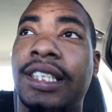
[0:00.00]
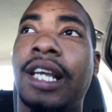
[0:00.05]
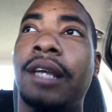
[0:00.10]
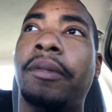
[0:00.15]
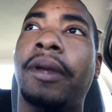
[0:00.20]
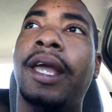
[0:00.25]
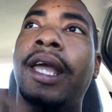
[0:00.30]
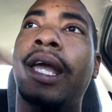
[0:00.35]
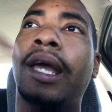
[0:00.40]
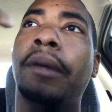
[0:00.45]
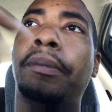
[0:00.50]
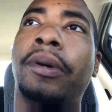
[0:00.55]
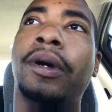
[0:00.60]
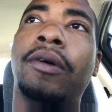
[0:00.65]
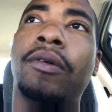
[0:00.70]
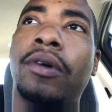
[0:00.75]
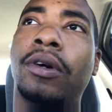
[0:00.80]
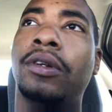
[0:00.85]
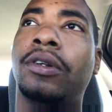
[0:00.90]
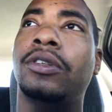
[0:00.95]
tape and
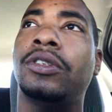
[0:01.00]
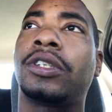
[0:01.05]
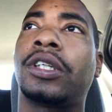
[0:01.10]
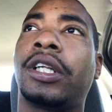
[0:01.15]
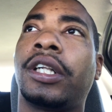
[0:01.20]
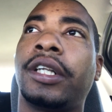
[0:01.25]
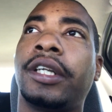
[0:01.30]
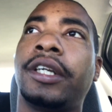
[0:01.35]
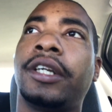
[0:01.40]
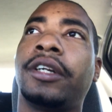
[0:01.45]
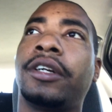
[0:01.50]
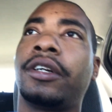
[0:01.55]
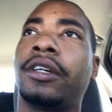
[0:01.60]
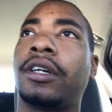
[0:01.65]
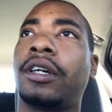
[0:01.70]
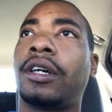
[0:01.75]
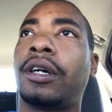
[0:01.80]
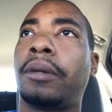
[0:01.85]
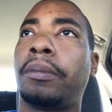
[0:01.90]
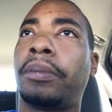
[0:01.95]
put one of those clear
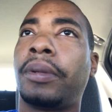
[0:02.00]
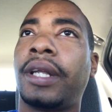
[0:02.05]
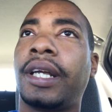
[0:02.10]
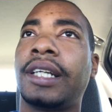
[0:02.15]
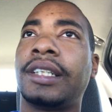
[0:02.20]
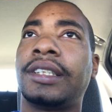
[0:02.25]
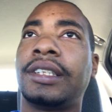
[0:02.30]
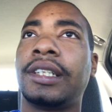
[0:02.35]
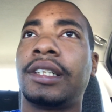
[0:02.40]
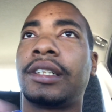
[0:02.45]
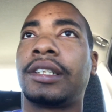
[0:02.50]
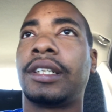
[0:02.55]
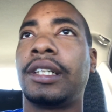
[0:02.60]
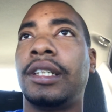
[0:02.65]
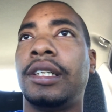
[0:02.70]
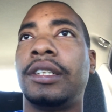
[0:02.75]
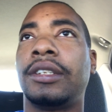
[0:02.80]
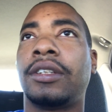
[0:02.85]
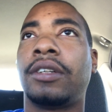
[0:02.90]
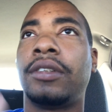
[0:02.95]
plastic
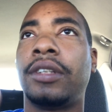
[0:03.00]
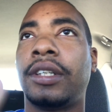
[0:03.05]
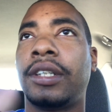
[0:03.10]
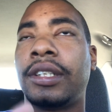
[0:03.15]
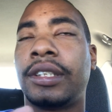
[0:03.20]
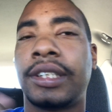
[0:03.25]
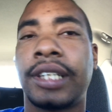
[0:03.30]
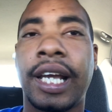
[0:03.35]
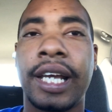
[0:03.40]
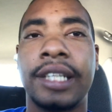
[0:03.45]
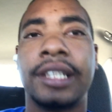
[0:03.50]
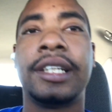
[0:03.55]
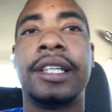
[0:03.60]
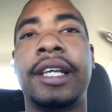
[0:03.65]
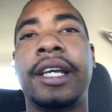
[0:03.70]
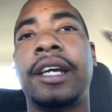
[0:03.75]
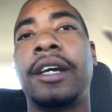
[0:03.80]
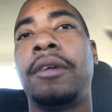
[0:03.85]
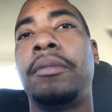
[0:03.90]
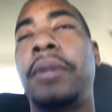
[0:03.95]
things on there to tighten it
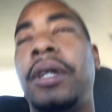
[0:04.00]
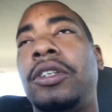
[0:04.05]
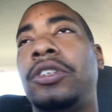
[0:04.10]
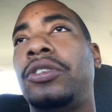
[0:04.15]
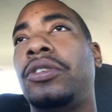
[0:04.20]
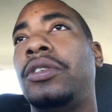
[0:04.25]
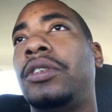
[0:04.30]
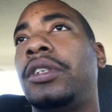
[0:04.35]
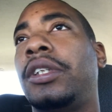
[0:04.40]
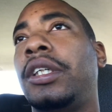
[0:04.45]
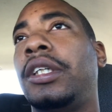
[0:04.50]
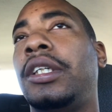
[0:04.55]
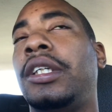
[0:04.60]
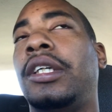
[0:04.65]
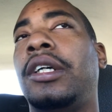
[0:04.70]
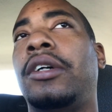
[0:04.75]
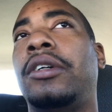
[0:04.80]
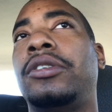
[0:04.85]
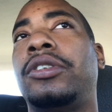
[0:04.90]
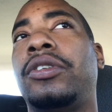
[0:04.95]
down, make sure it's good to
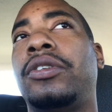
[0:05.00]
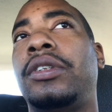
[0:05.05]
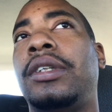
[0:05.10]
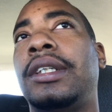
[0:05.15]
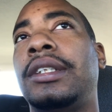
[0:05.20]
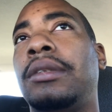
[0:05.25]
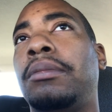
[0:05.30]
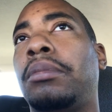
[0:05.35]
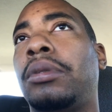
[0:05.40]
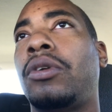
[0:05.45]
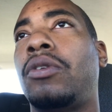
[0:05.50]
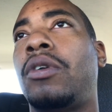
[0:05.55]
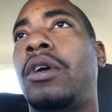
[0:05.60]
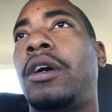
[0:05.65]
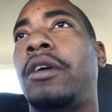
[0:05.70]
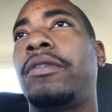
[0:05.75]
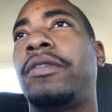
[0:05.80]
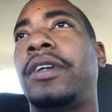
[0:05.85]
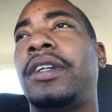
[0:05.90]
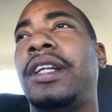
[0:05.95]
go so it doesn't blow
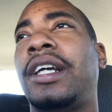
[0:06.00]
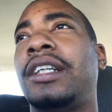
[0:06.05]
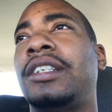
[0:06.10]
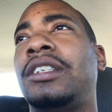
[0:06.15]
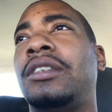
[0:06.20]
off. And that